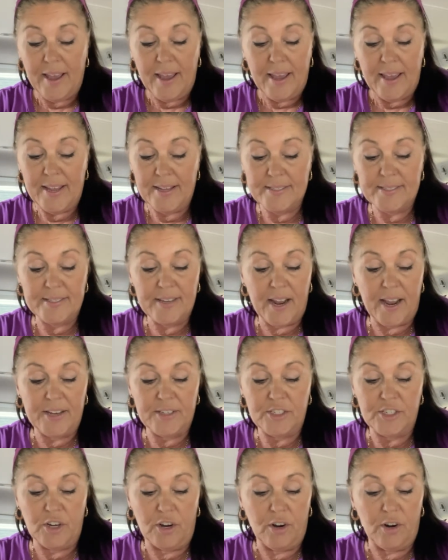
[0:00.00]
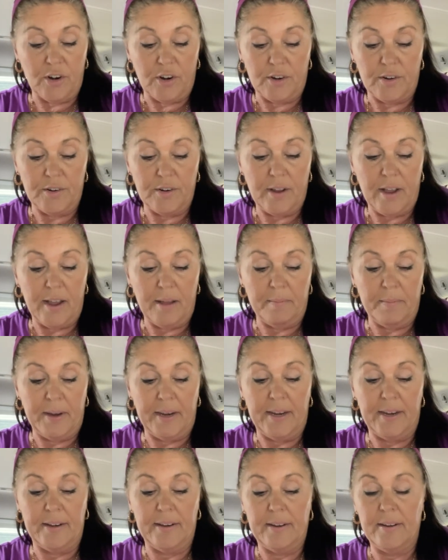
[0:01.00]
it's nice yarn. I
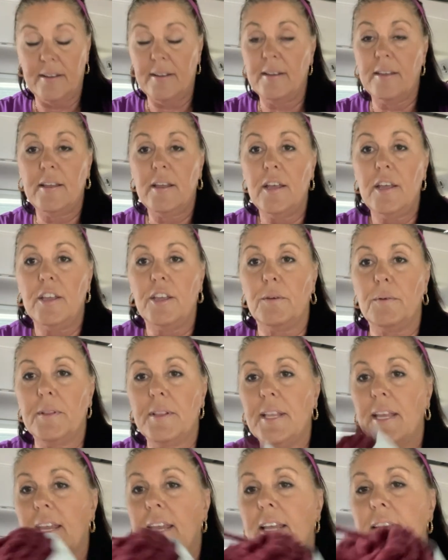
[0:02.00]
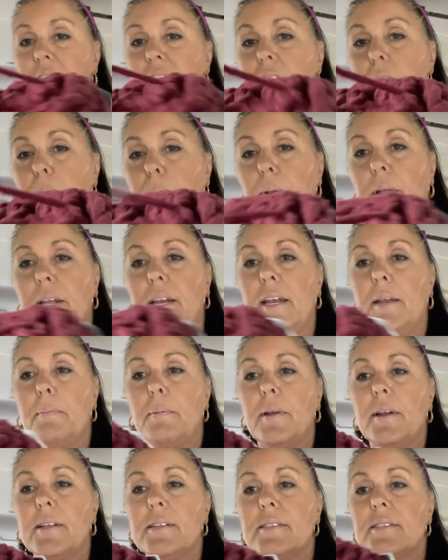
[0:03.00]
mean, you would think it's splitty,
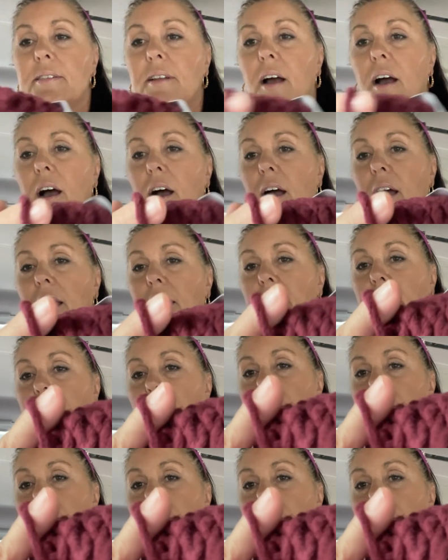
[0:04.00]
but it's not.